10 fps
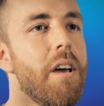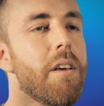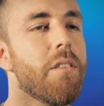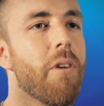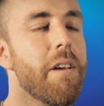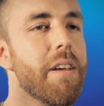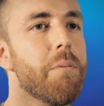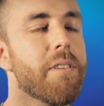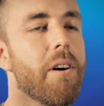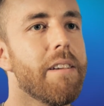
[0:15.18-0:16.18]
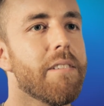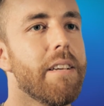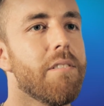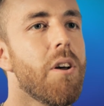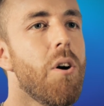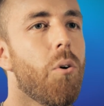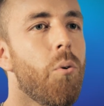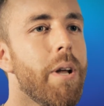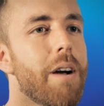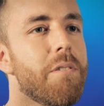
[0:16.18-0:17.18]
The great thing with Tizen is
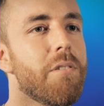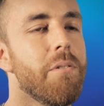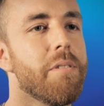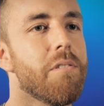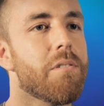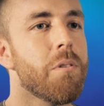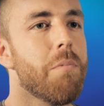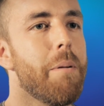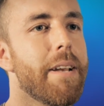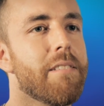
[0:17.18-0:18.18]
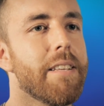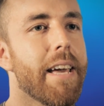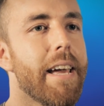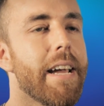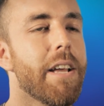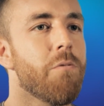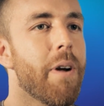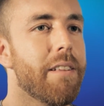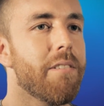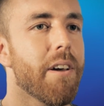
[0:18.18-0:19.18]
all you have to do is install the Marmalade SDK and you're
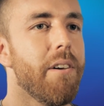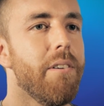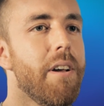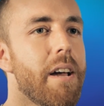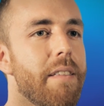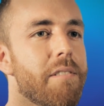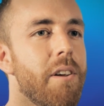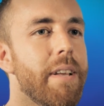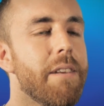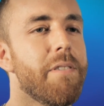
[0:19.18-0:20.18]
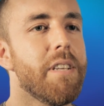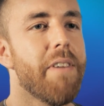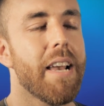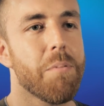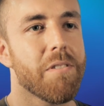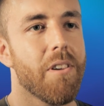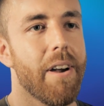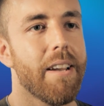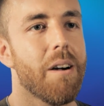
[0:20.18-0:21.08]
ready to go. There's no need for developer sign